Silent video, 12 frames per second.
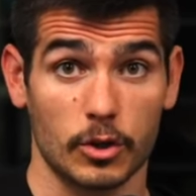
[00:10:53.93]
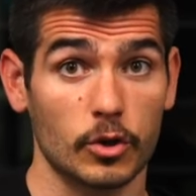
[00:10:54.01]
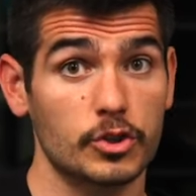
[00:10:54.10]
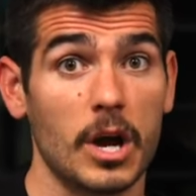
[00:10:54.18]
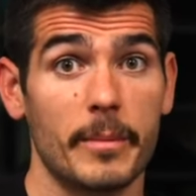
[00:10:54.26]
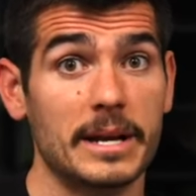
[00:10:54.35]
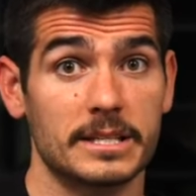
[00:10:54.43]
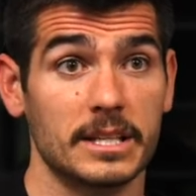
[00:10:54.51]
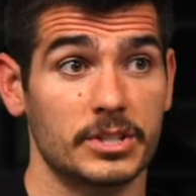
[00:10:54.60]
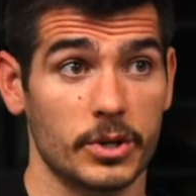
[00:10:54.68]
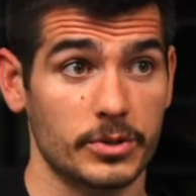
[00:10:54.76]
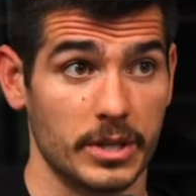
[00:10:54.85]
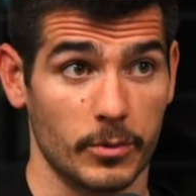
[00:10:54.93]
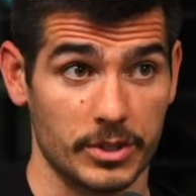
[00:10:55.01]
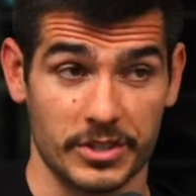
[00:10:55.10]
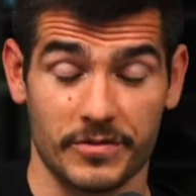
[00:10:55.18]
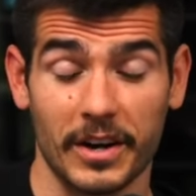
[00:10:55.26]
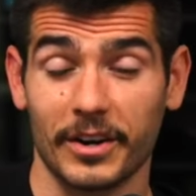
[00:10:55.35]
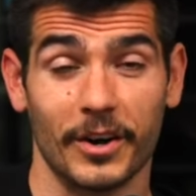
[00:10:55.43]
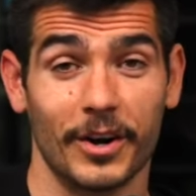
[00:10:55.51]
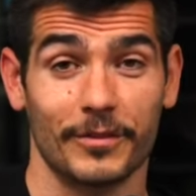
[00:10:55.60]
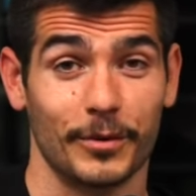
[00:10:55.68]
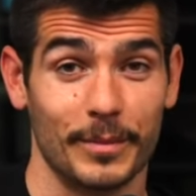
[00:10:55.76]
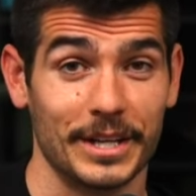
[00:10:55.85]
Your job as the associate, which is very
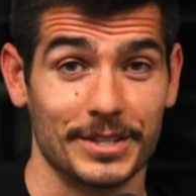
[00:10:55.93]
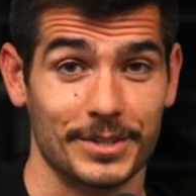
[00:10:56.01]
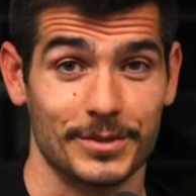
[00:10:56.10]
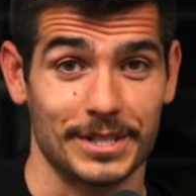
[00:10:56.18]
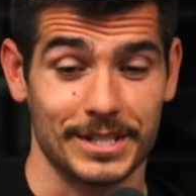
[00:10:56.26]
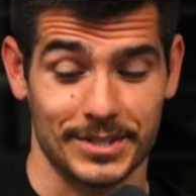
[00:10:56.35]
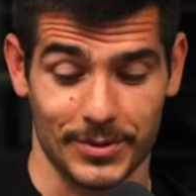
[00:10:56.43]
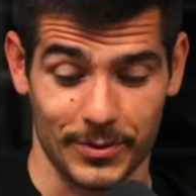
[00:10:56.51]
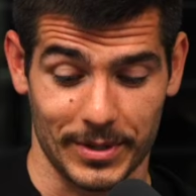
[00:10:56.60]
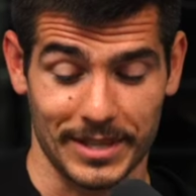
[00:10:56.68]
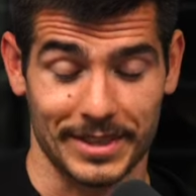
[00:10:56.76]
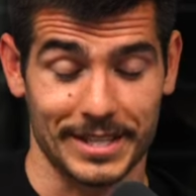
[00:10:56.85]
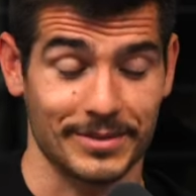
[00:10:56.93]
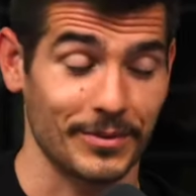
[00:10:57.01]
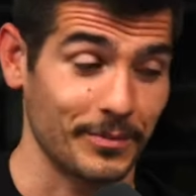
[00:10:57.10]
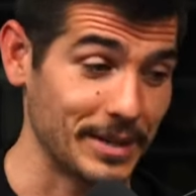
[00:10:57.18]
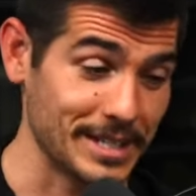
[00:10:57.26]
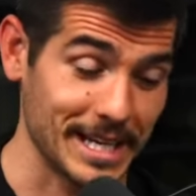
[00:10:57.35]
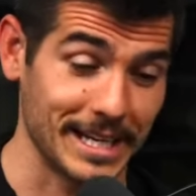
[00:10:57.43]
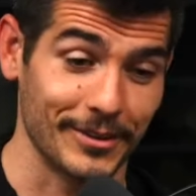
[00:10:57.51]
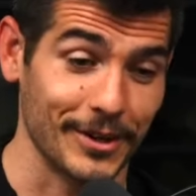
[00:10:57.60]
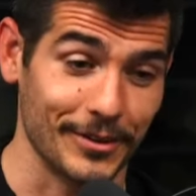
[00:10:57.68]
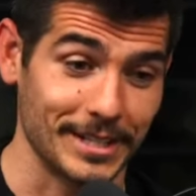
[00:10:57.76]
hard for many associates to get this because I hear it all the